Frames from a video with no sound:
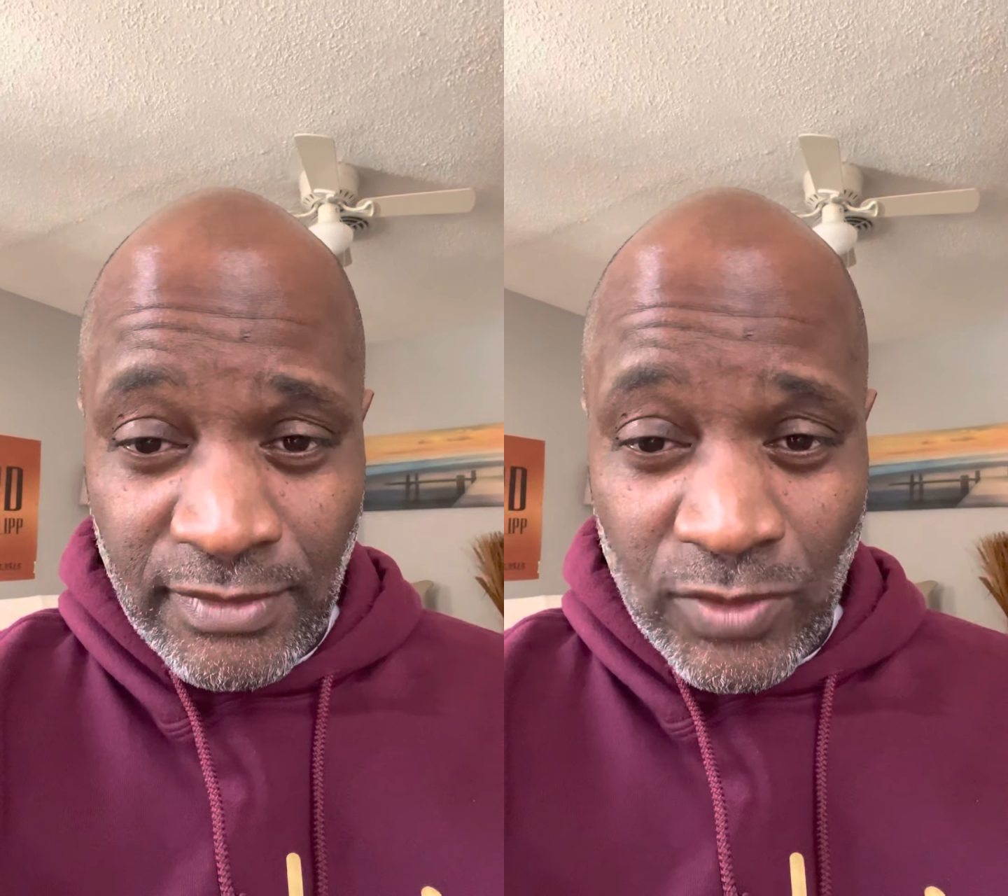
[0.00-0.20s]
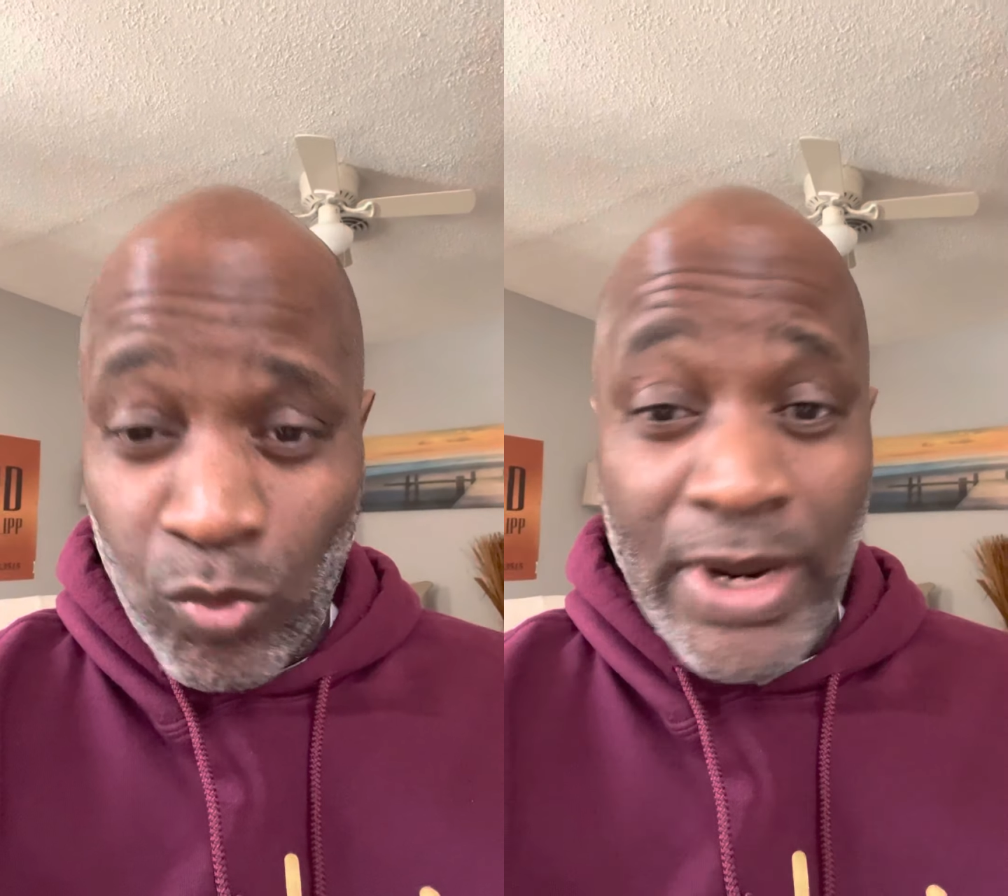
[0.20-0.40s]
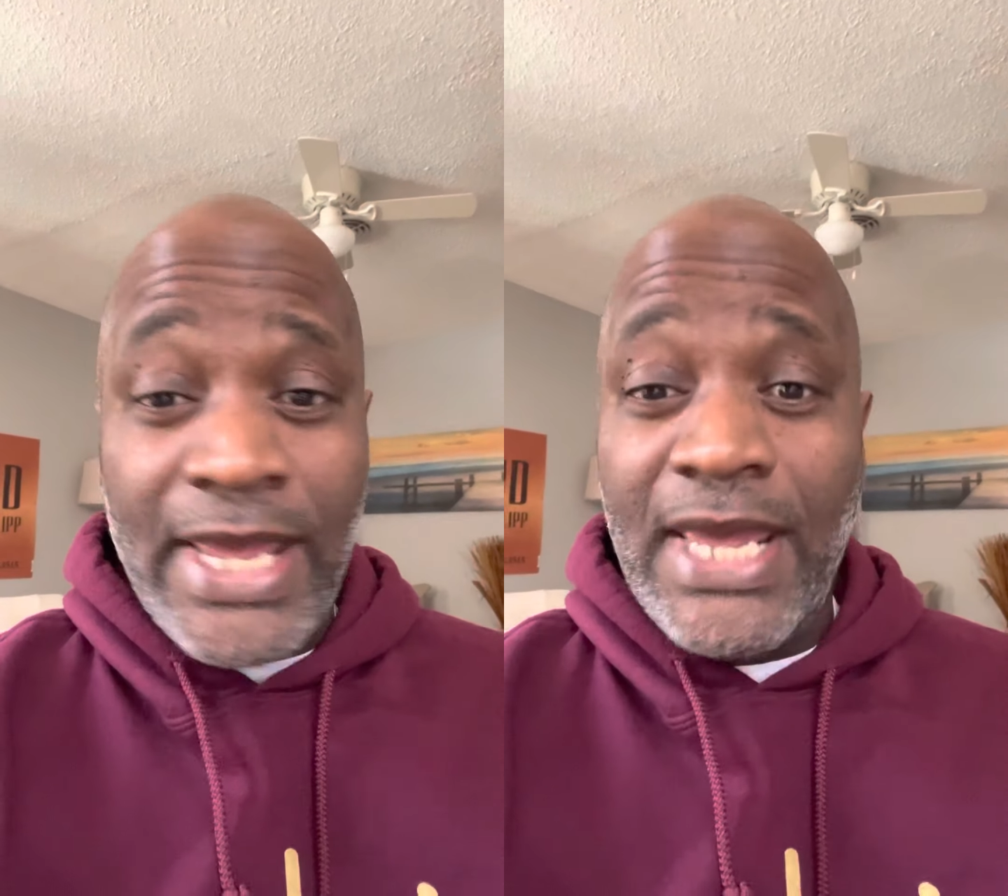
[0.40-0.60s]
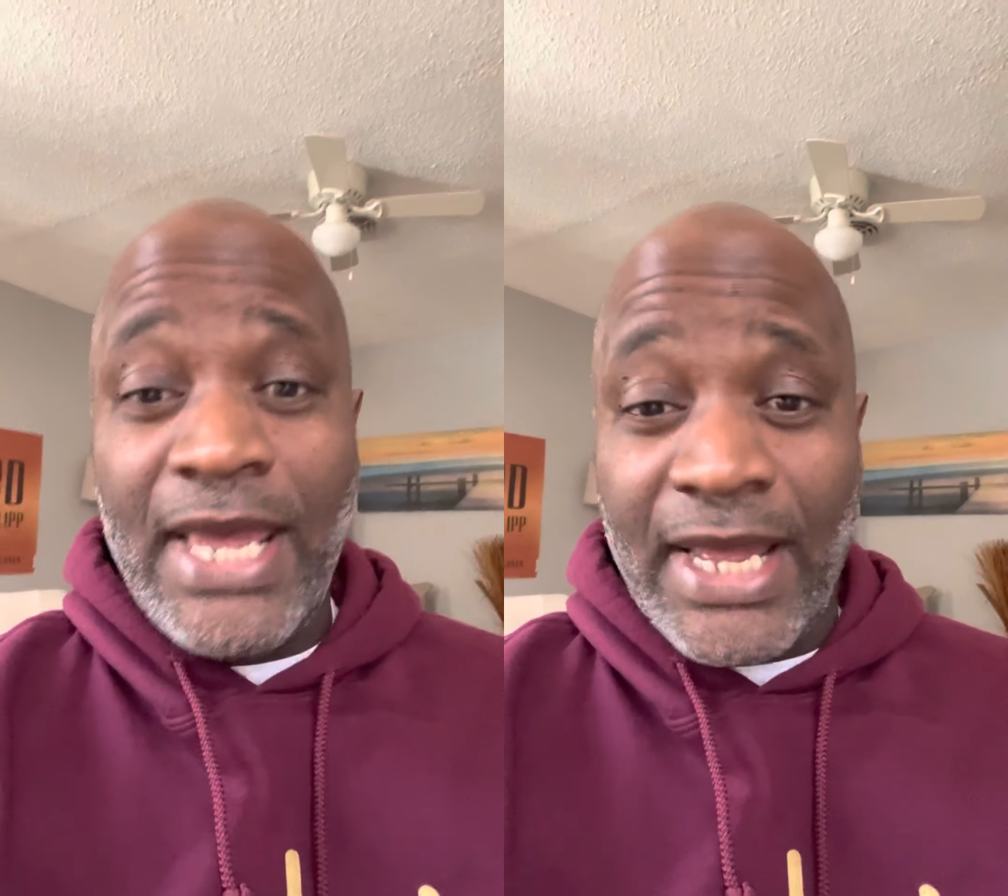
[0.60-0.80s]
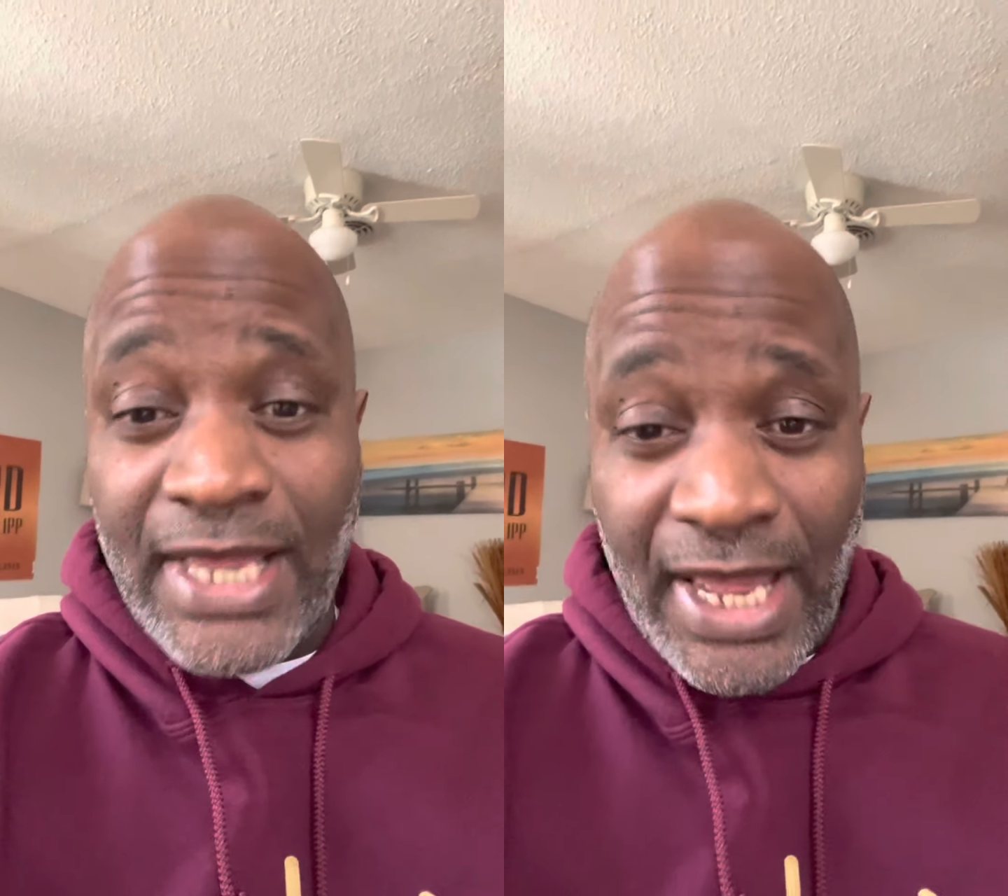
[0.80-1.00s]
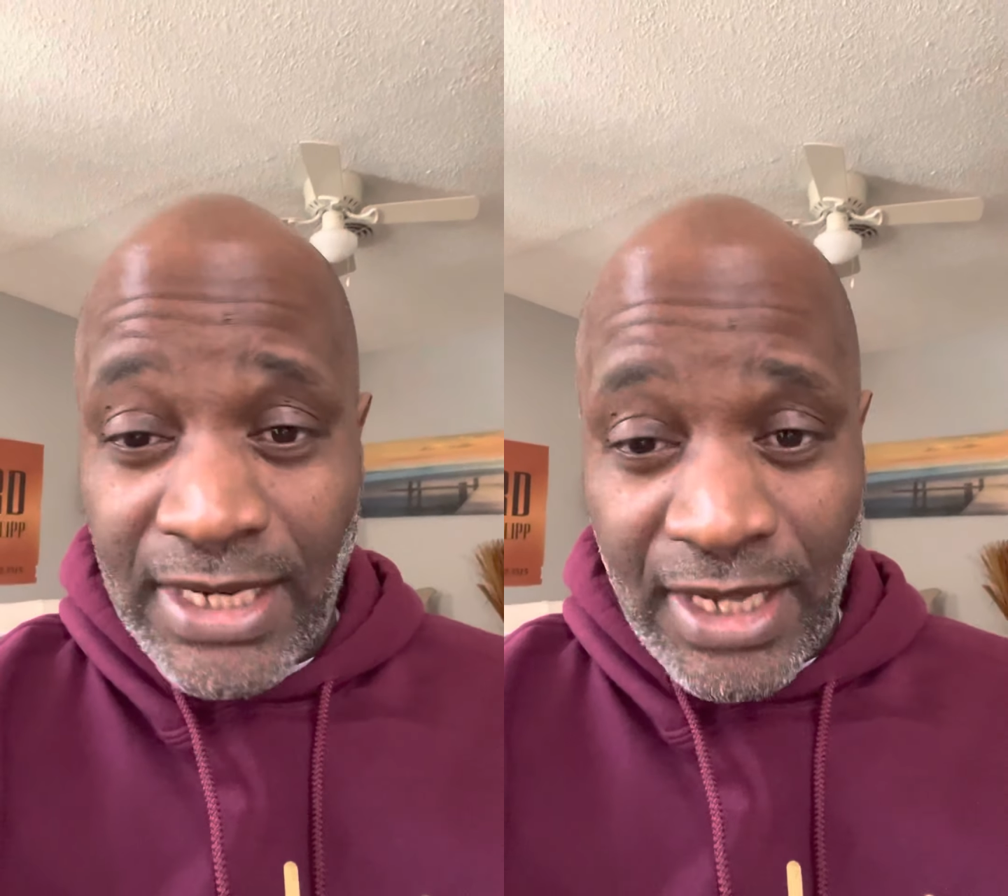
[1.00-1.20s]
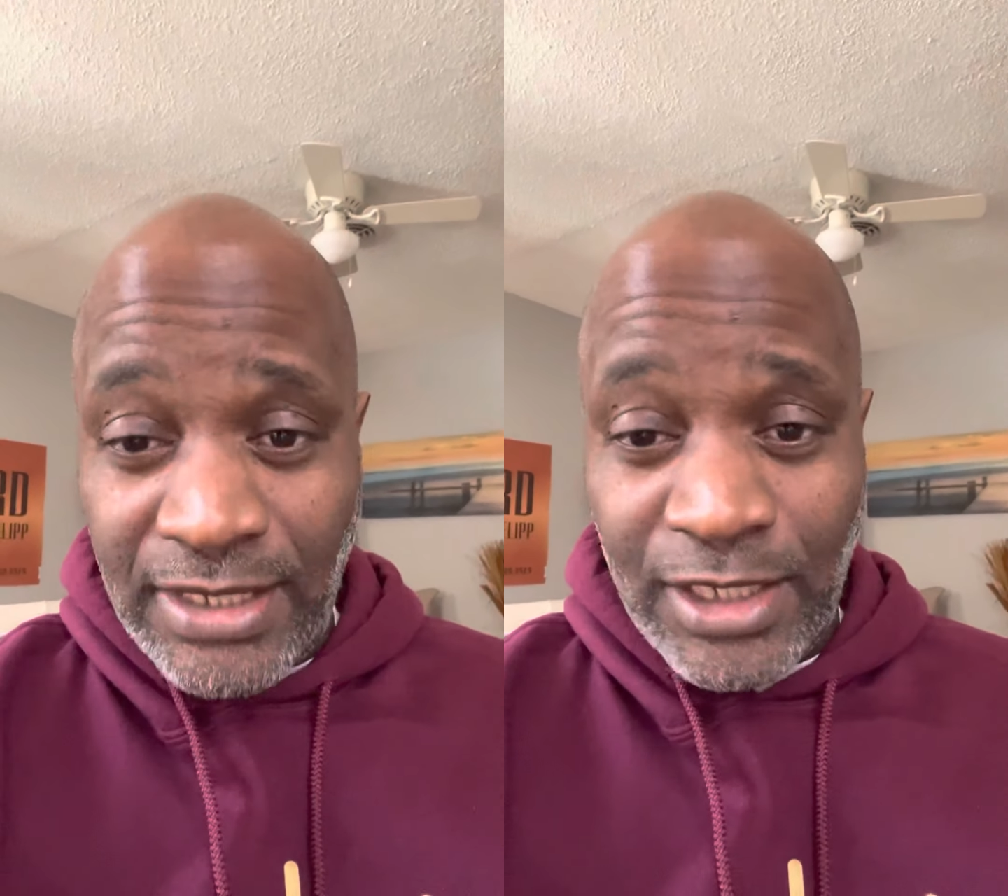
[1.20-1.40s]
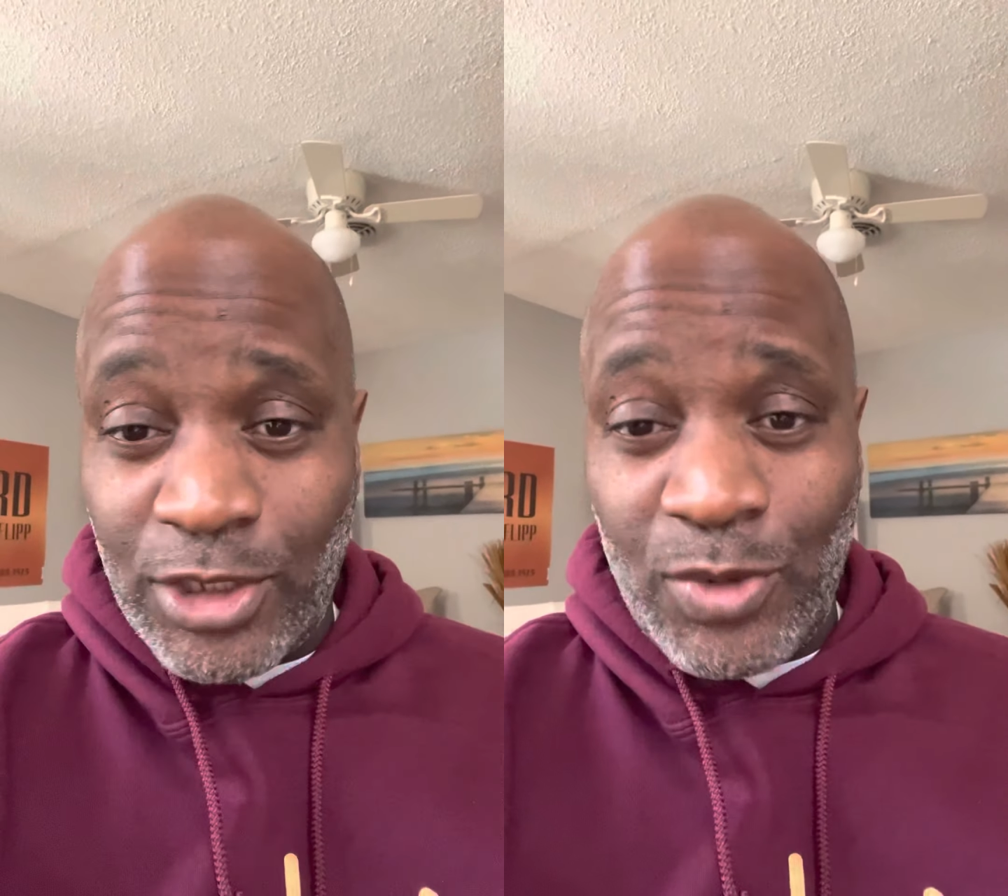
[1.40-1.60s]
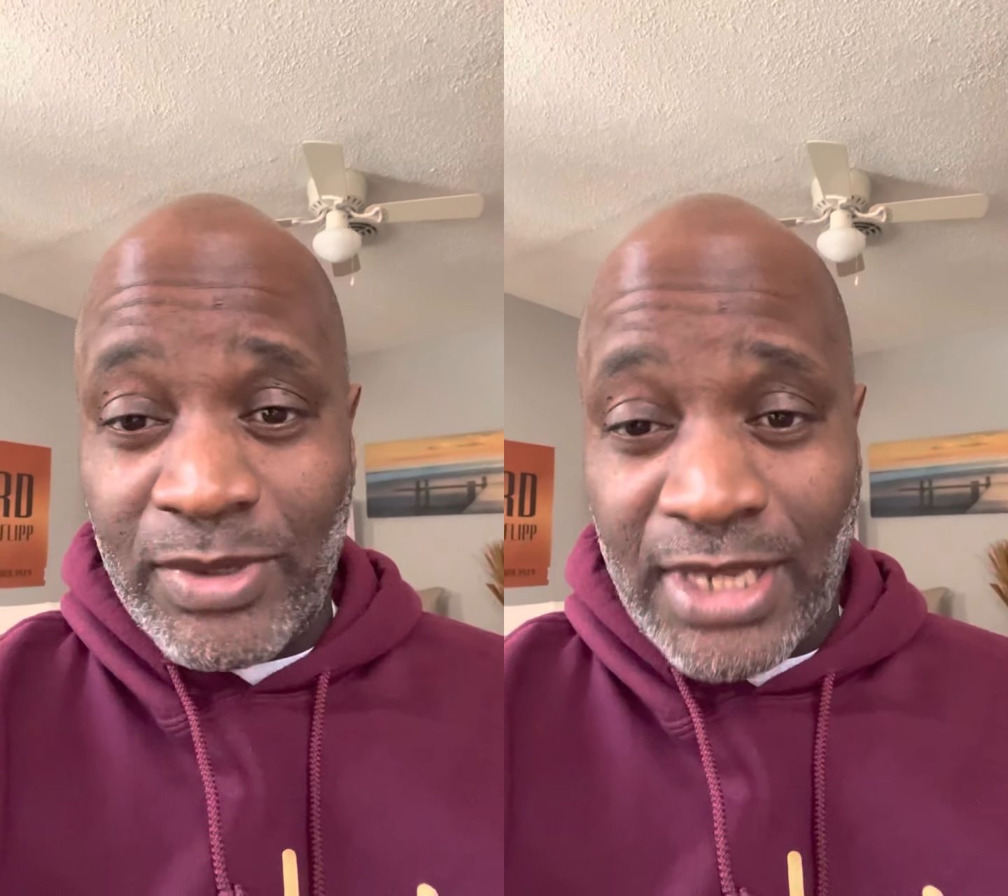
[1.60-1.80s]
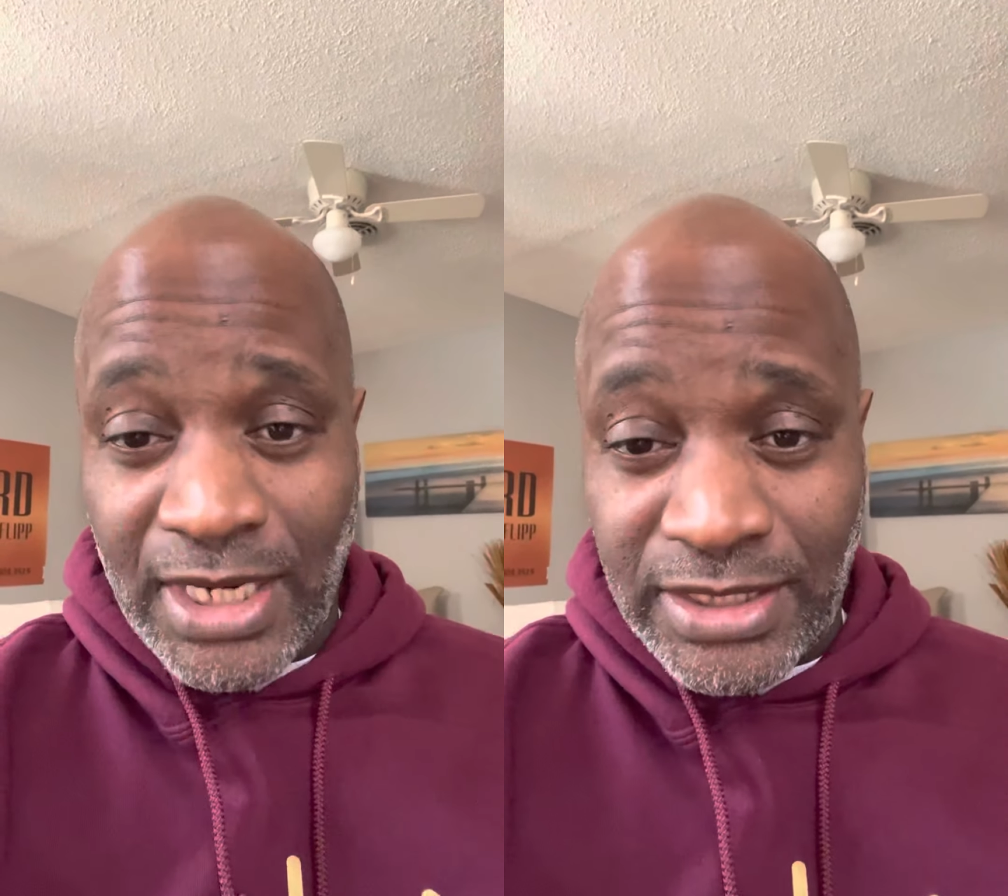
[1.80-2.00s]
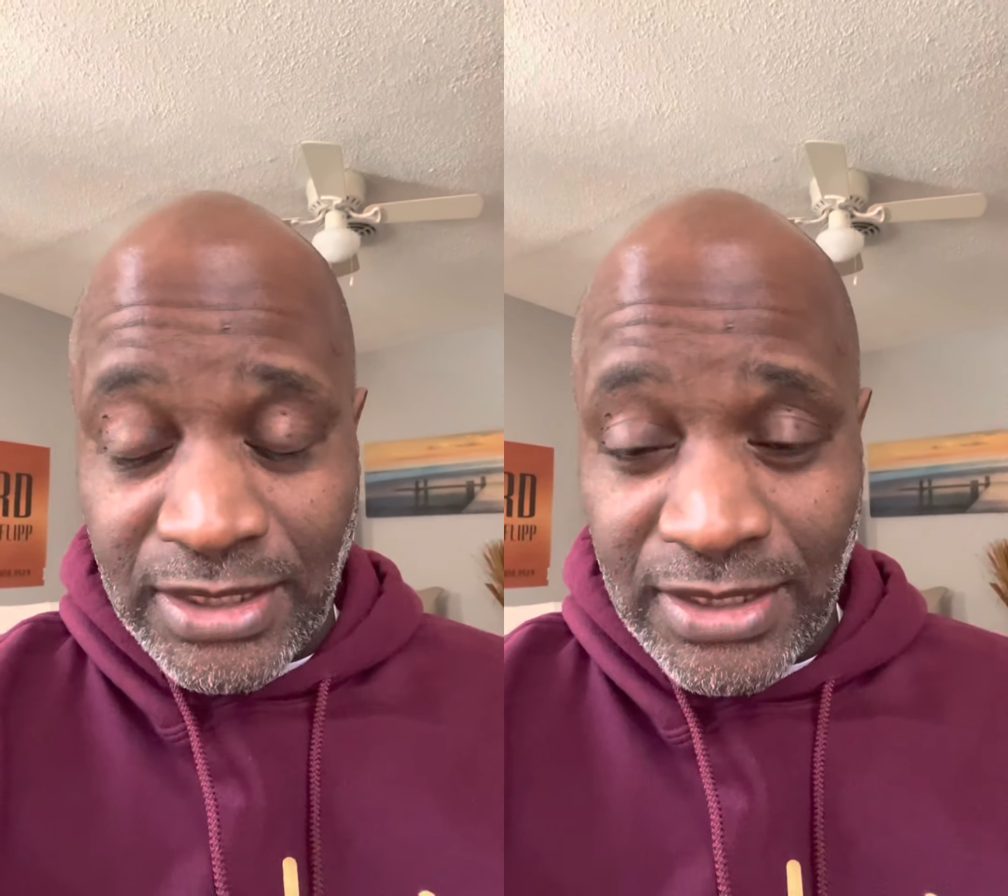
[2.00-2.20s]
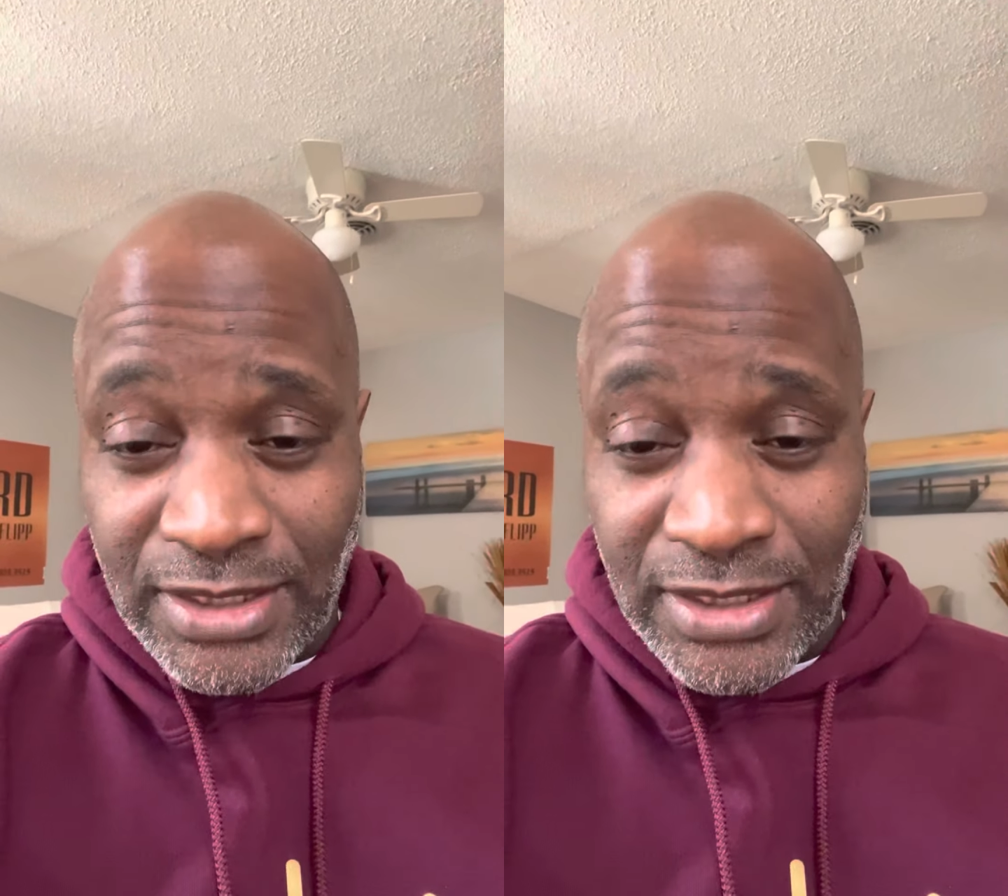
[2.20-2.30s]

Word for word: We ain't got nothing to do with that shit.